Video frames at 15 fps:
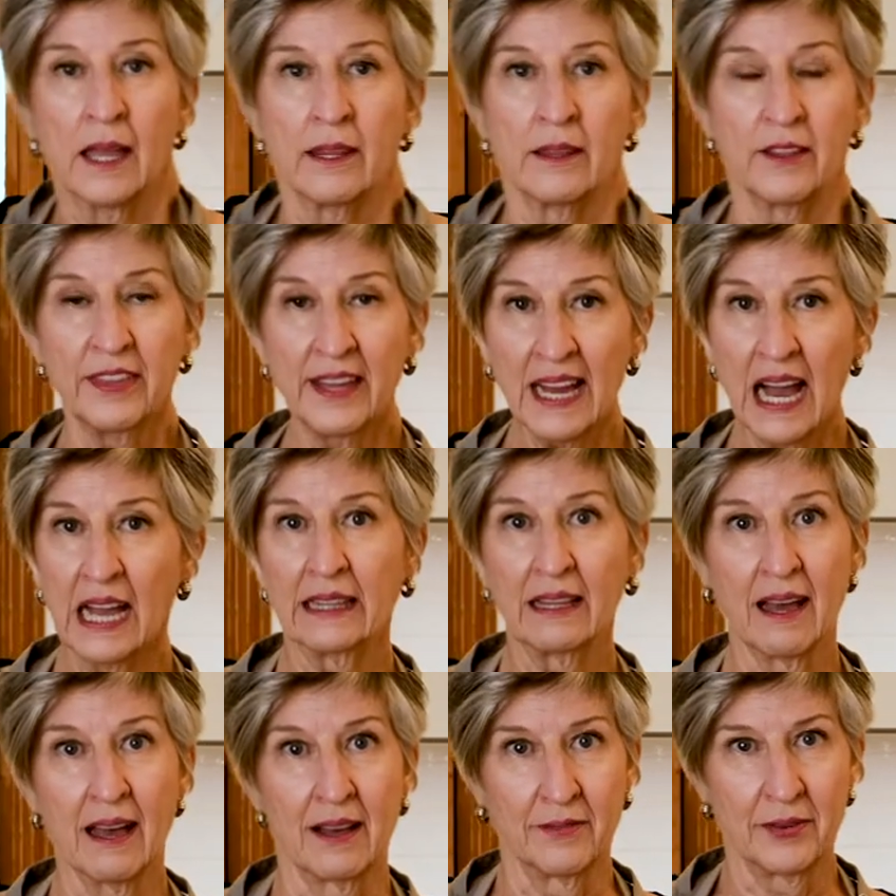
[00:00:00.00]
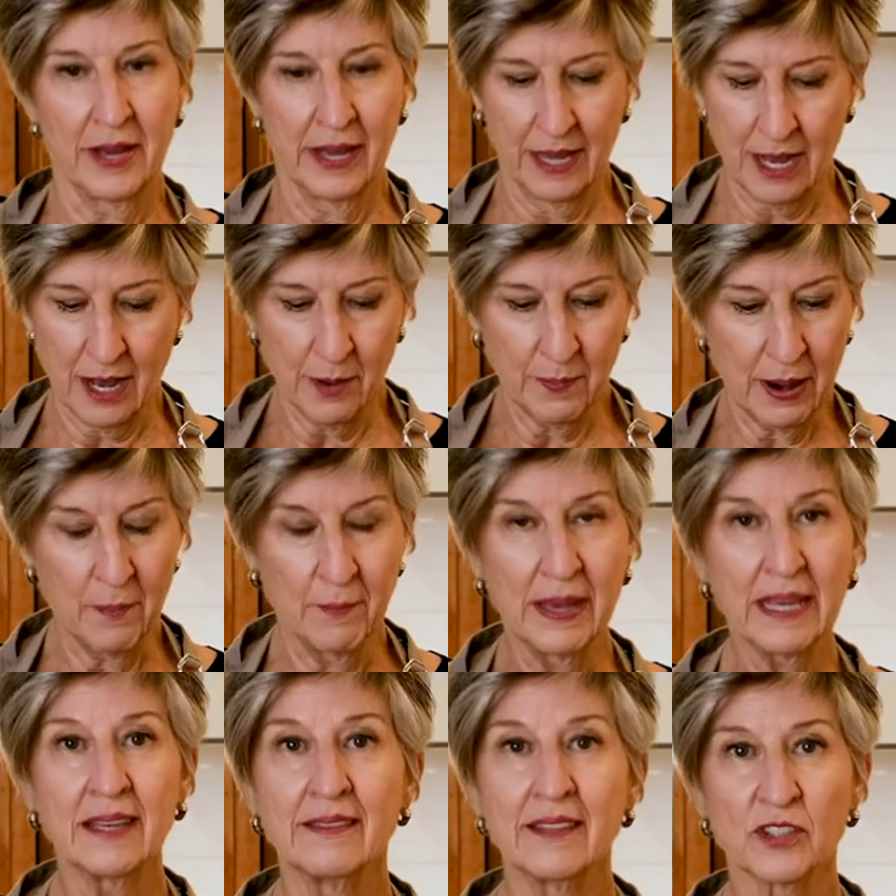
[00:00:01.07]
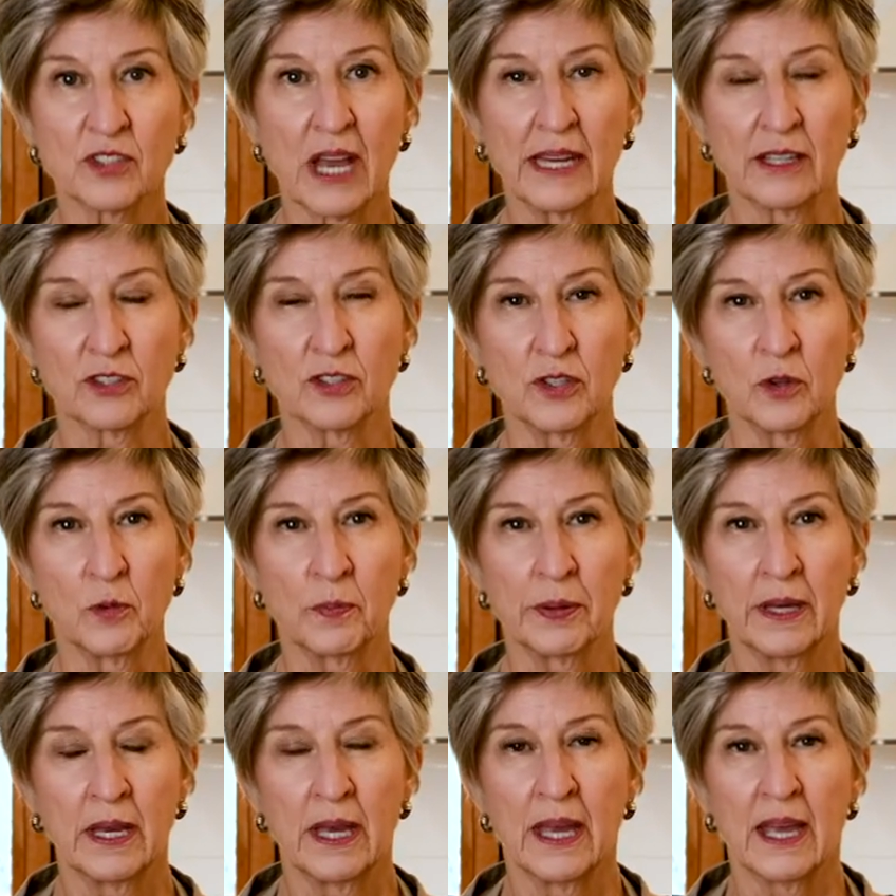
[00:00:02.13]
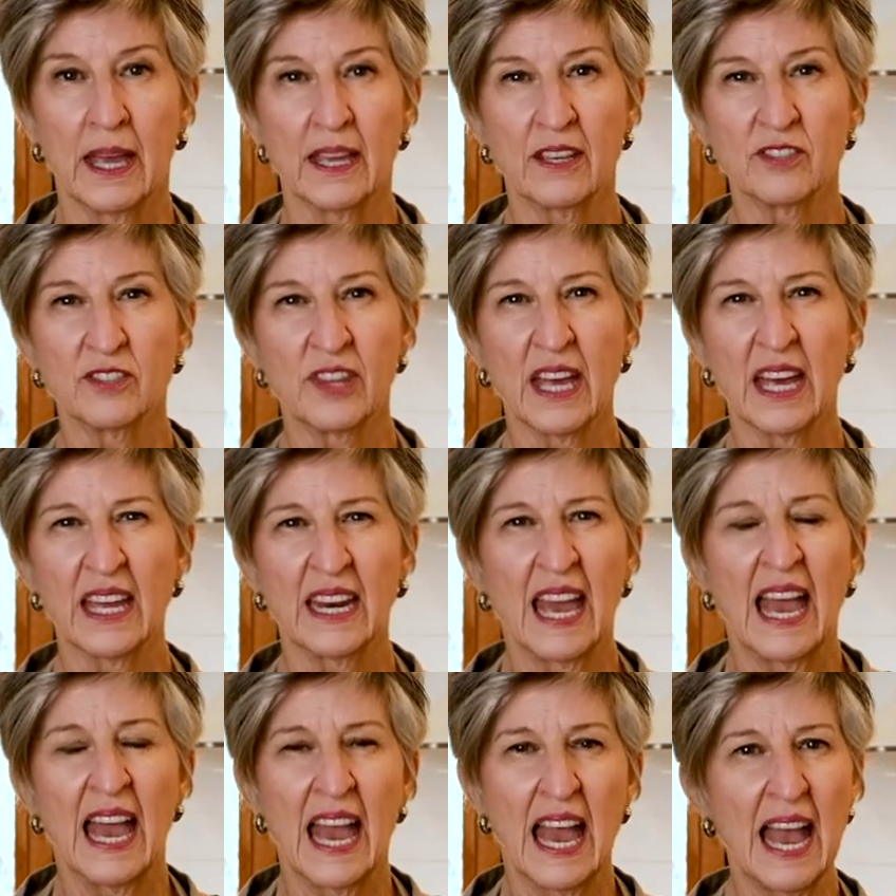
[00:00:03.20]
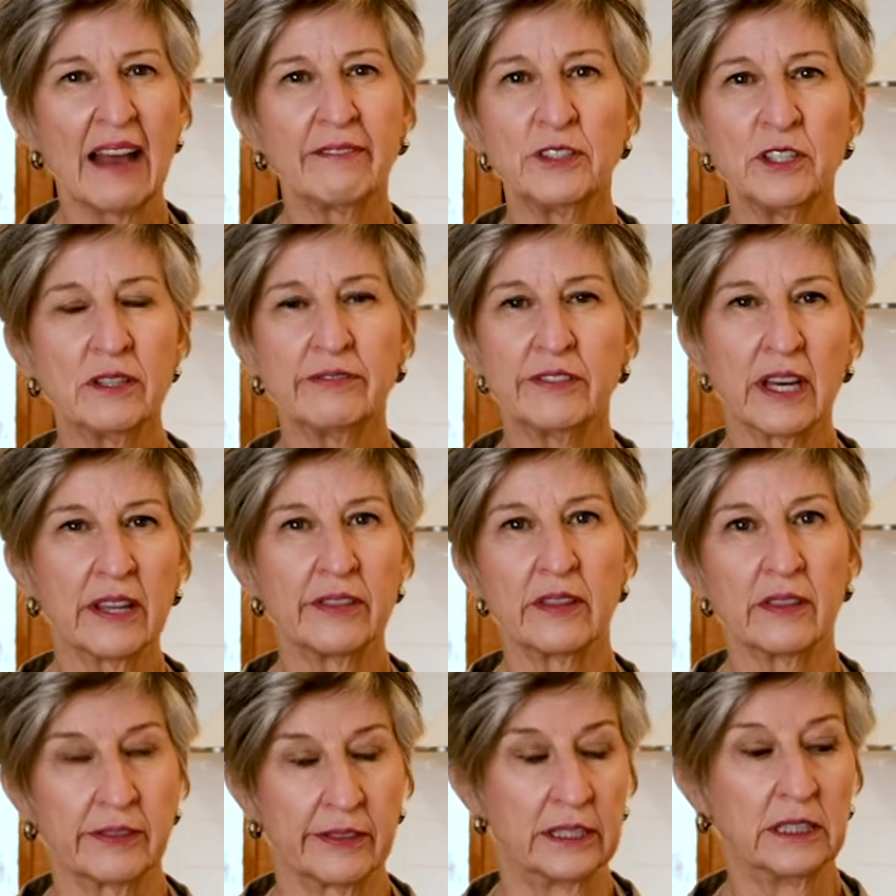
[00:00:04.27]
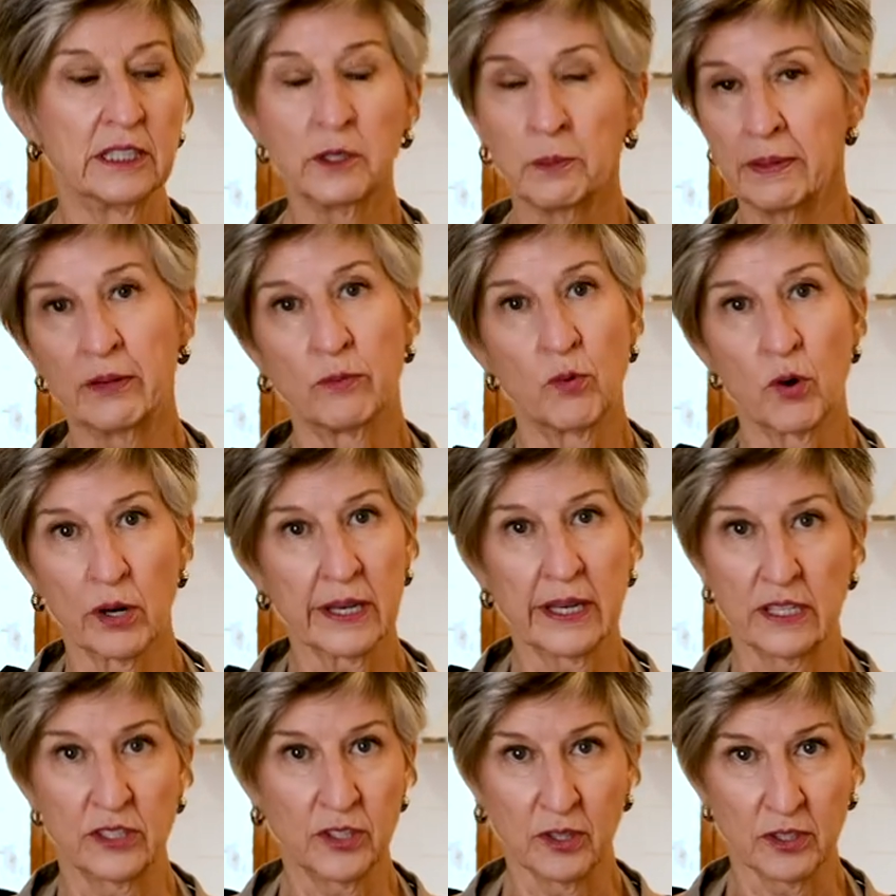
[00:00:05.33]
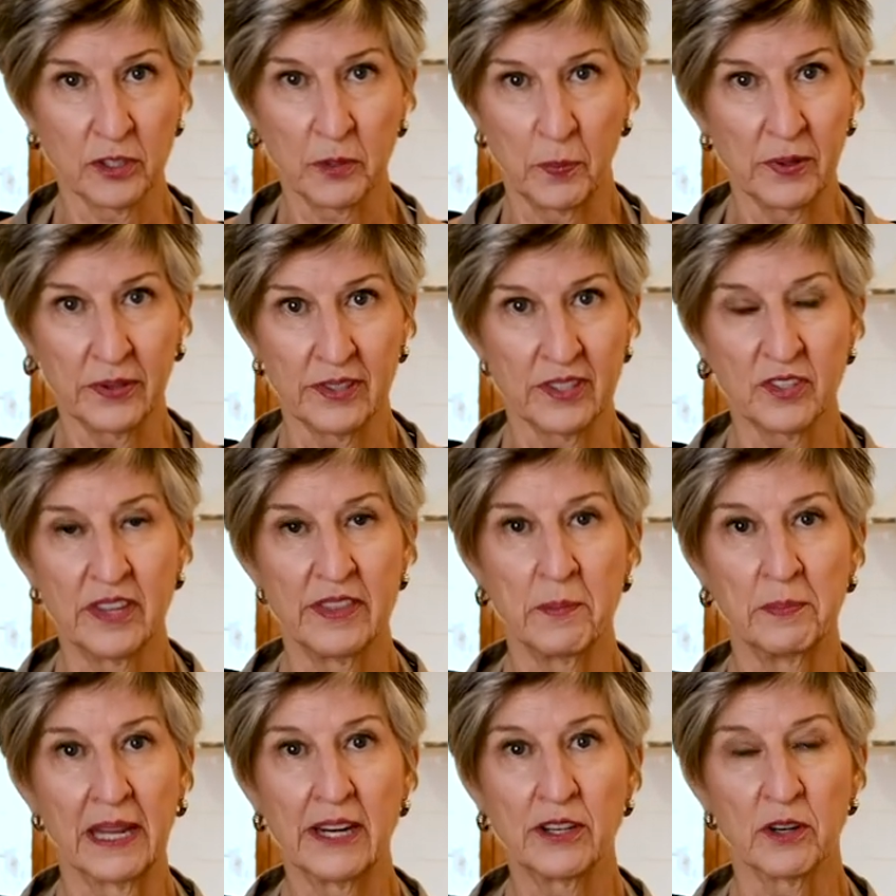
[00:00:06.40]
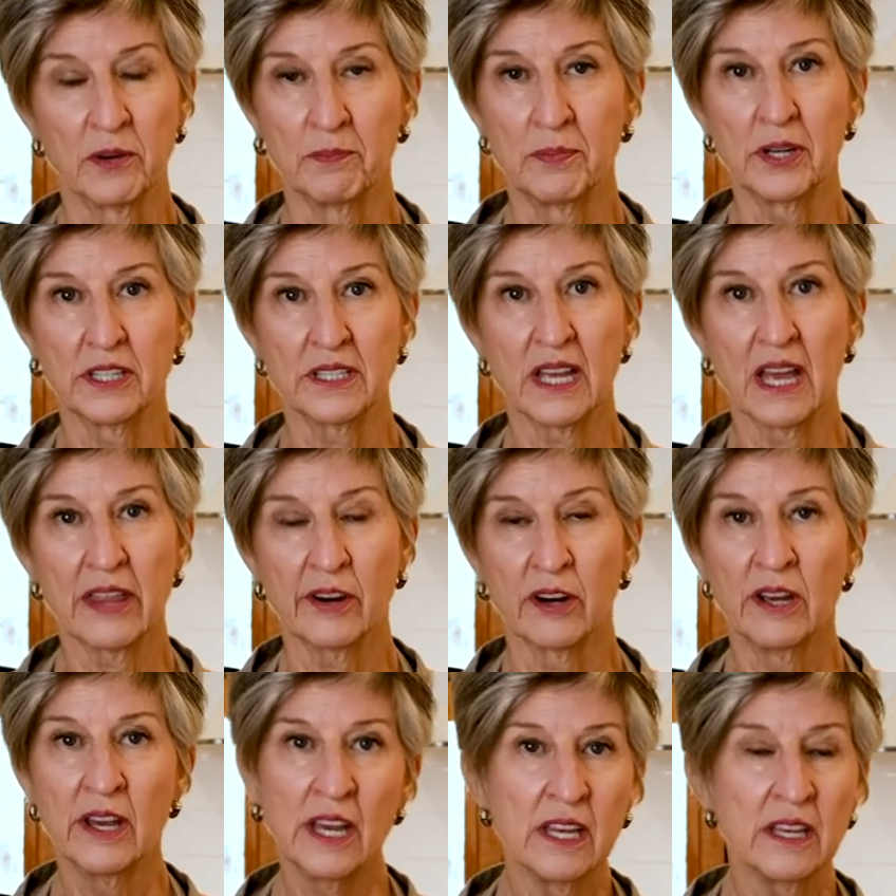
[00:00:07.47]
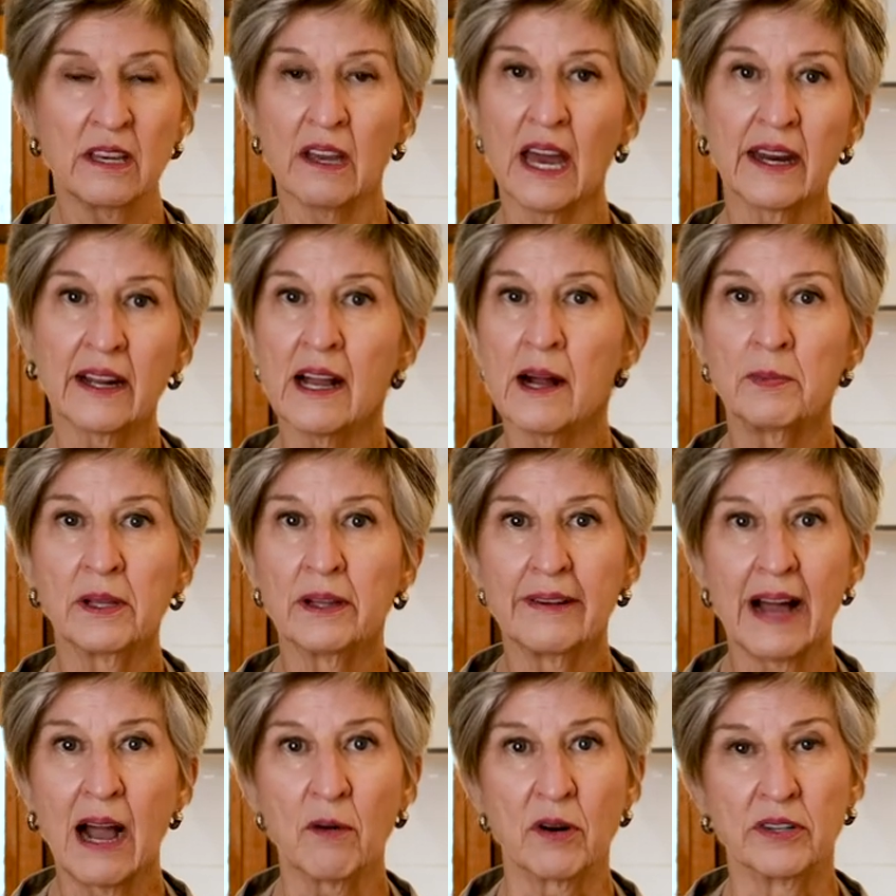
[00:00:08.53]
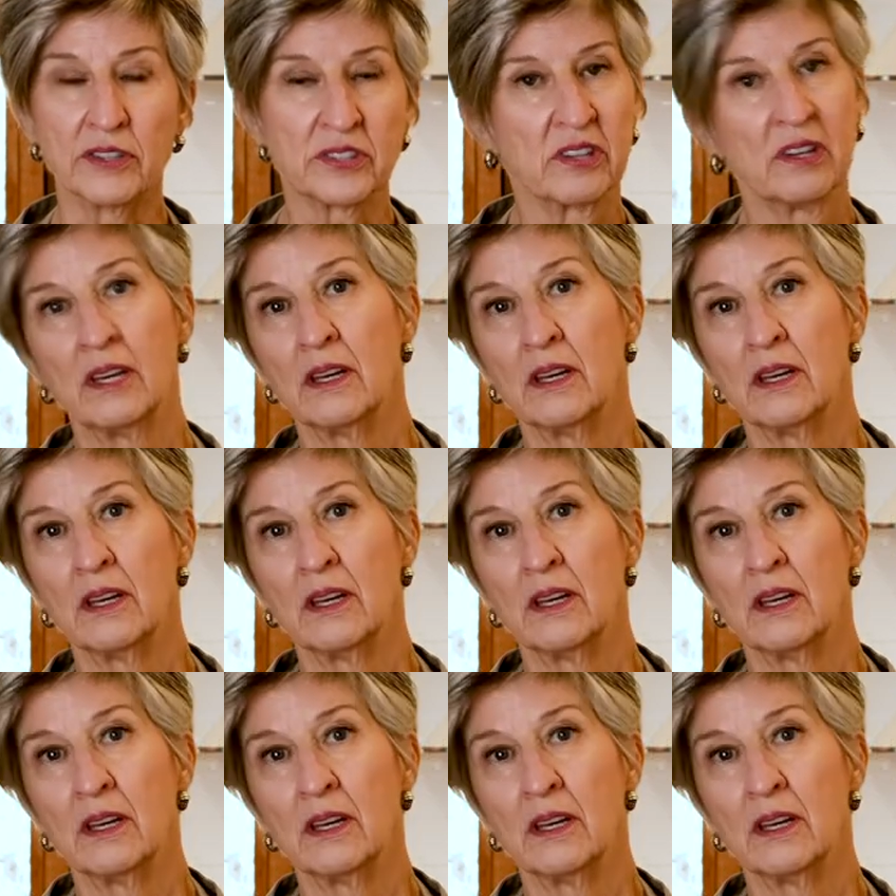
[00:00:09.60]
The thing I love about making this kind of soup is that after you've done the little bit of work it took to put this in the blender and put it together, you got a couple of hours.